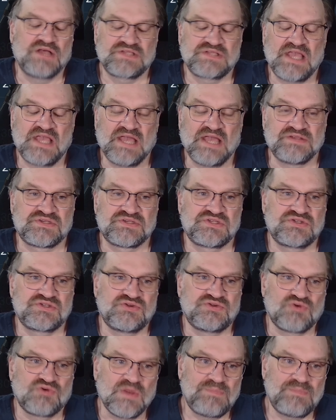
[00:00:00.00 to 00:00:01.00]
can
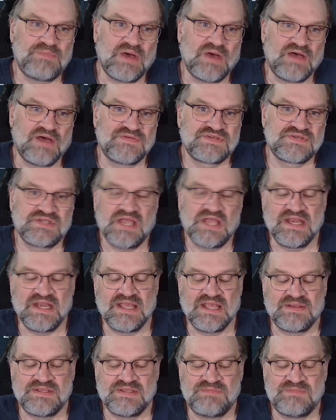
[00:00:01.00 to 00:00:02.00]
strip buffs and
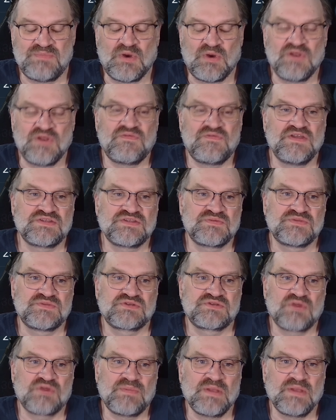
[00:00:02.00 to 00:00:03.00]
get benefits from
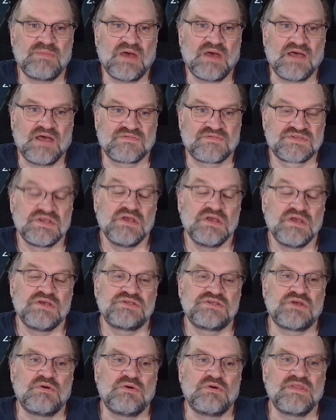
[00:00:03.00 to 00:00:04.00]
stripping buffs.
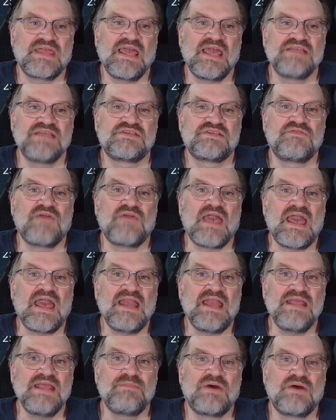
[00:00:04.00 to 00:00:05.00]
So in the case of
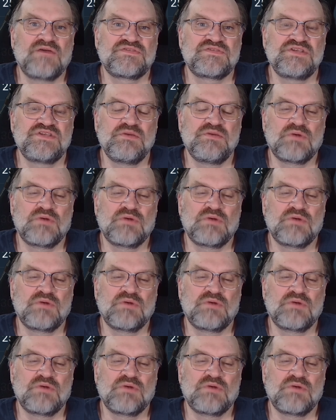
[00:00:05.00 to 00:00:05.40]
any buffs you are